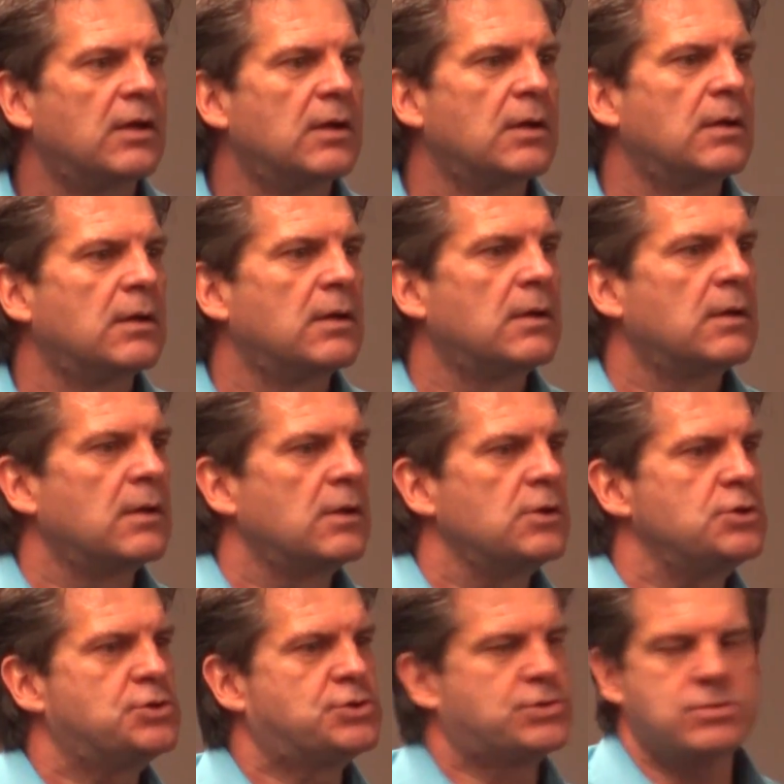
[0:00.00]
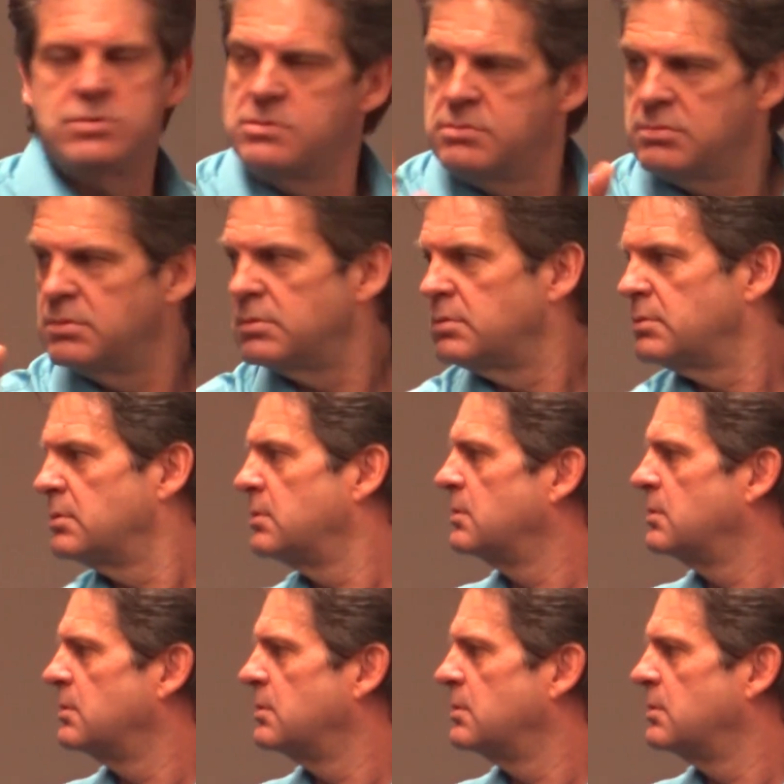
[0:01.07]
Nobody speaks.